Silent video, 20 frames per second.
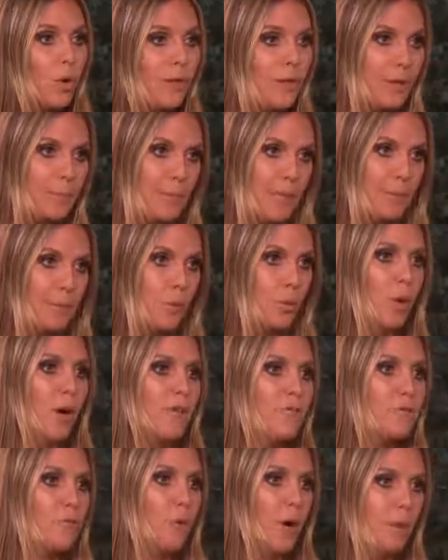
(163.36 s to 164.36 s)
or they're people who
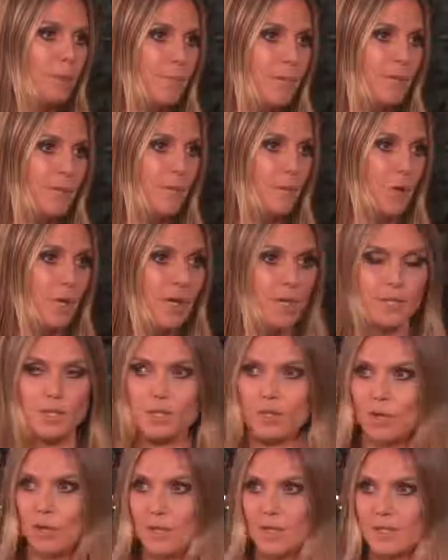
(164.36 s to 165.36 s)
have won before. And
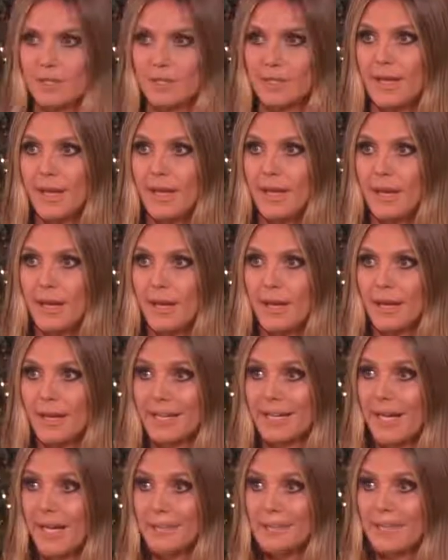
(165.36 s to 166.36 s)
you know, it's
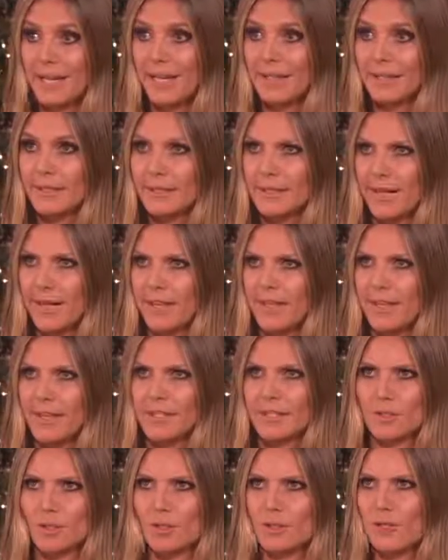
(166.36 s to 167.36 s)
uh, Got Talent. I
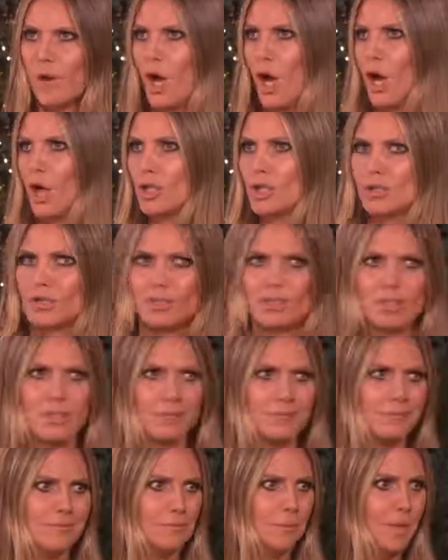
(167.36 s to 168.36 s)
think is over
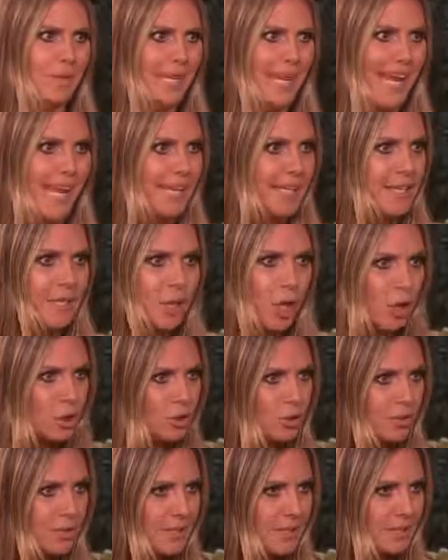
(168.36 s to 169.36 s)
100 and what 80
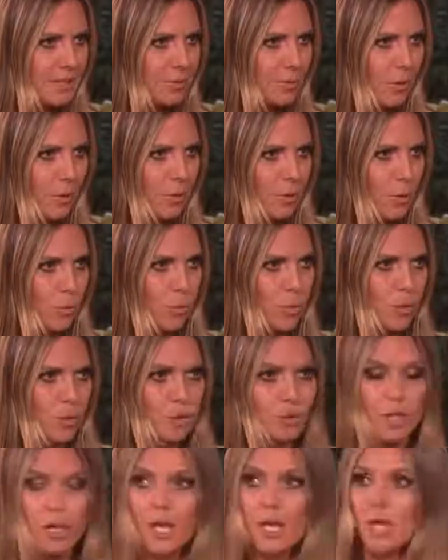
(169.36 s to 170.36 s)
countries around the
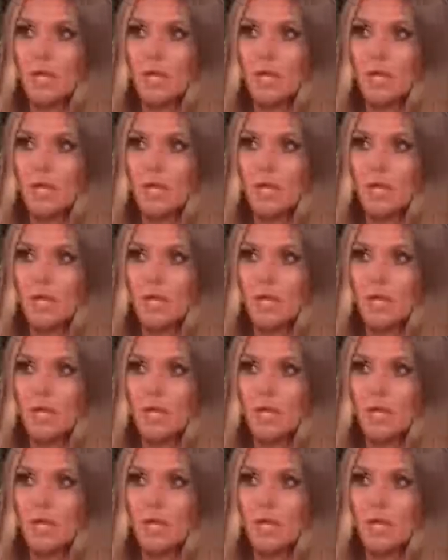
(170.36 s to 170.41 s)
world.